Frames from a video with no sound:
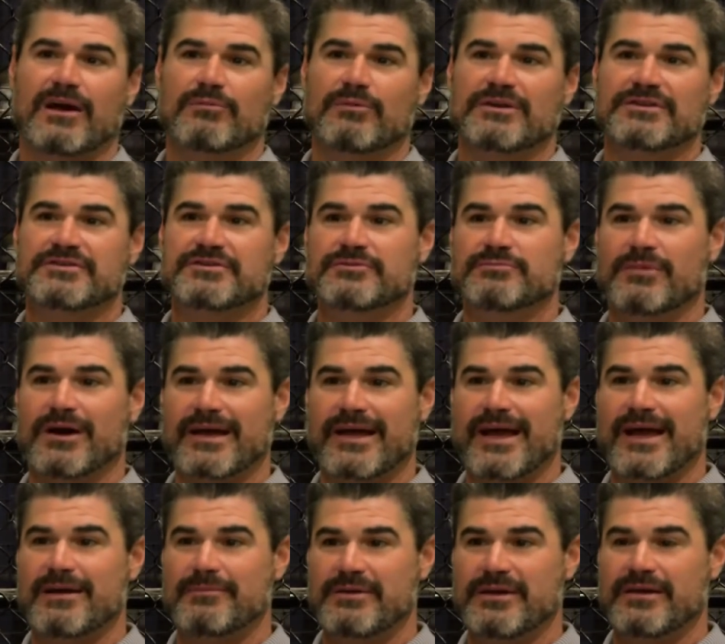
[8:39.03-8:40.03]
I went to
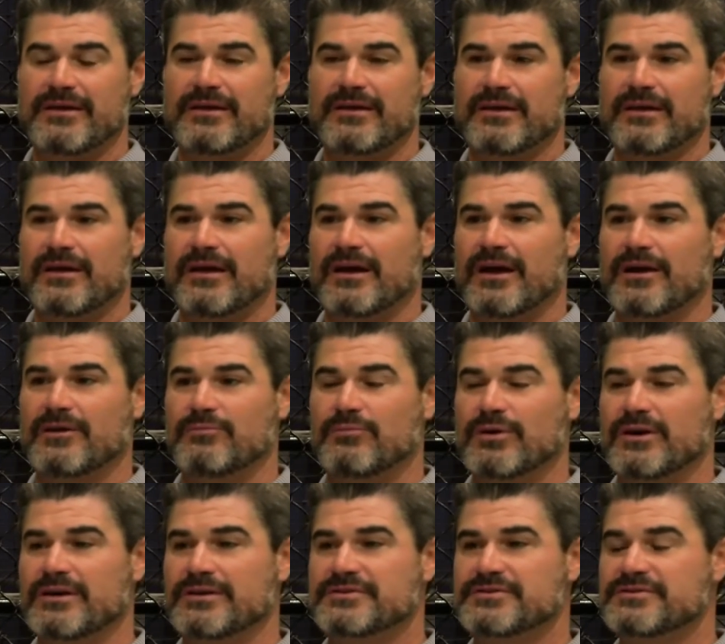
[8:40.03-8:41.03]
Miami.
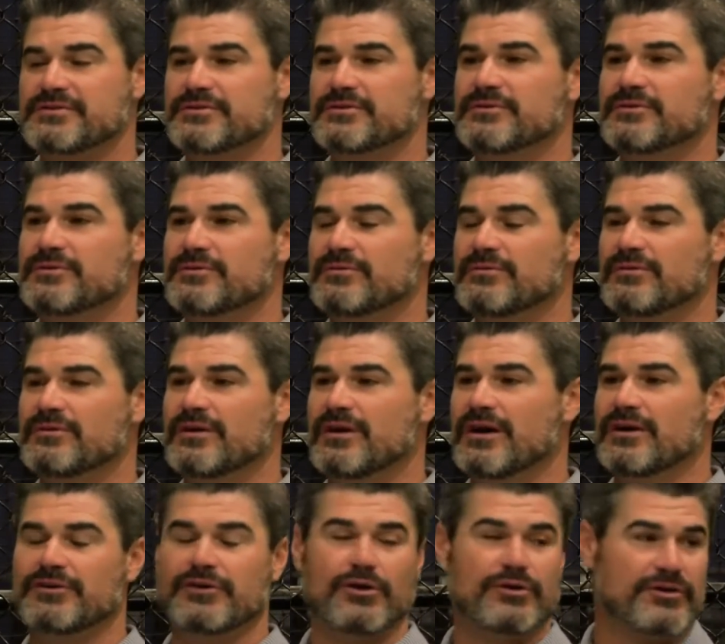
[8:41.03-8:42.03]
I went to
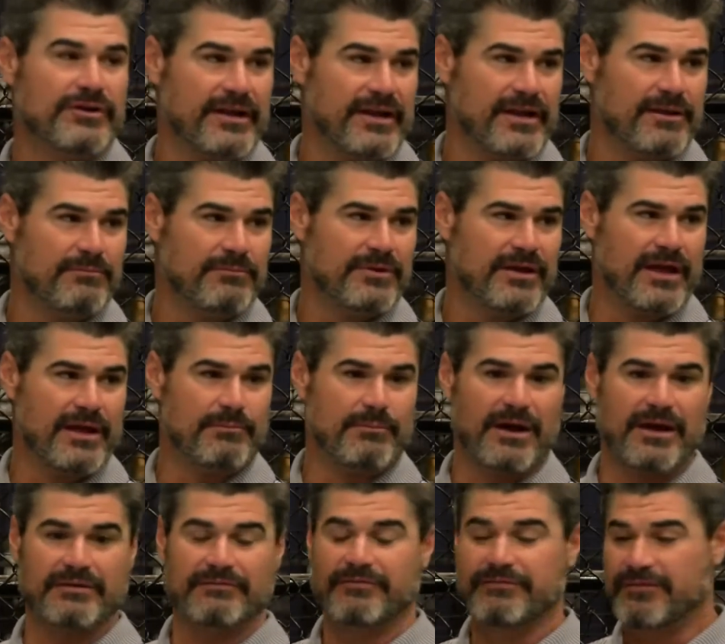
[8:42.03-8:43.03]
Notre Dame,
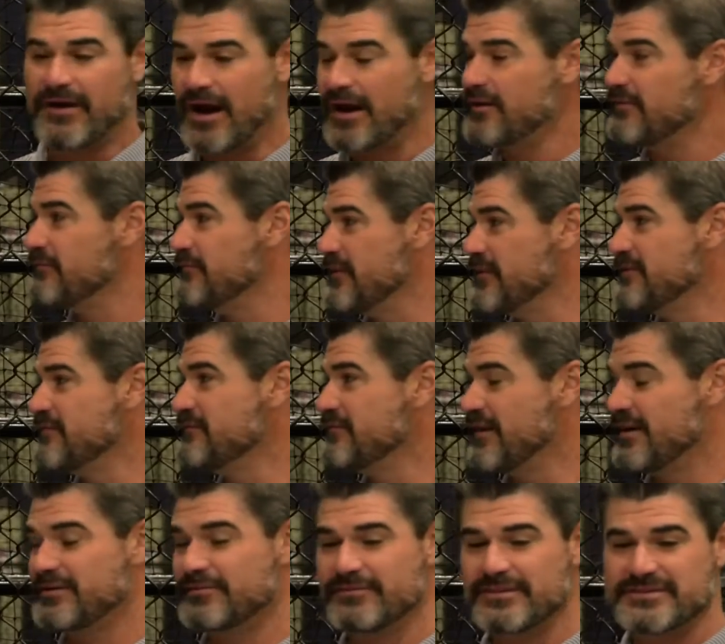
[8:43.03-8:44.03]
and my 5th
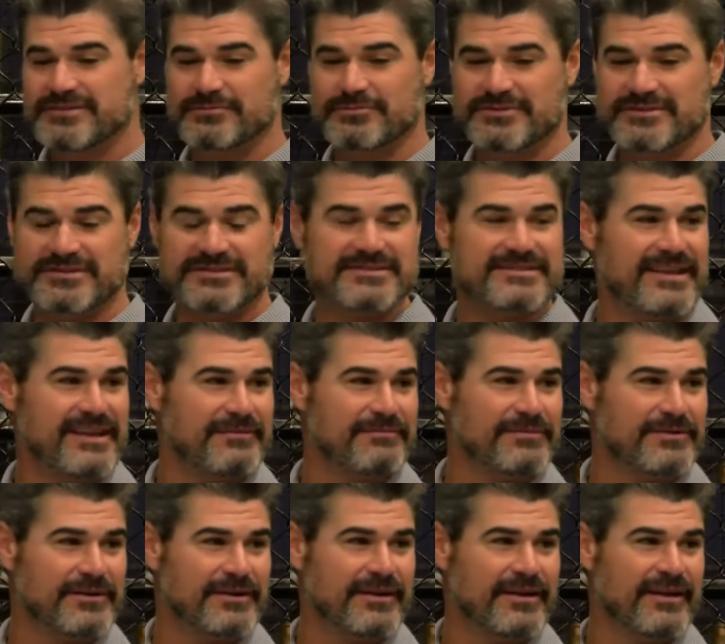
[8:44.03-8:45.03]
and final visit was at
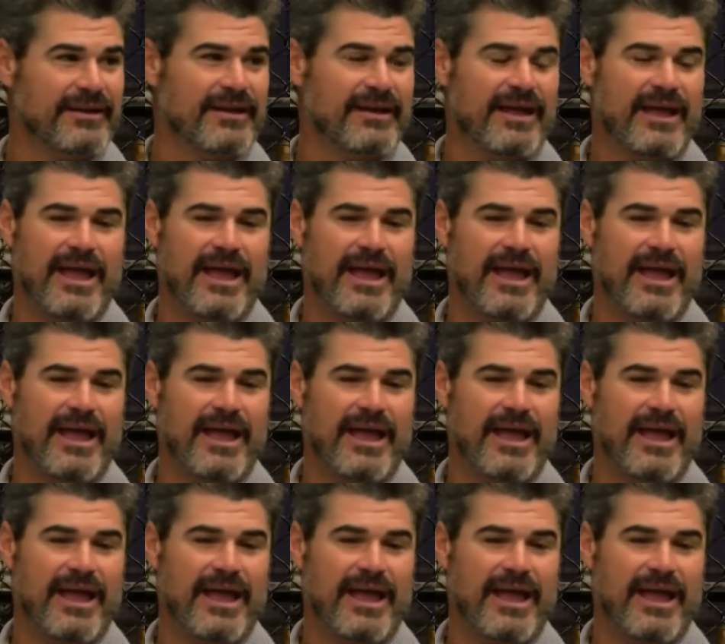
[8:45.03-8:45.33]
Stanford.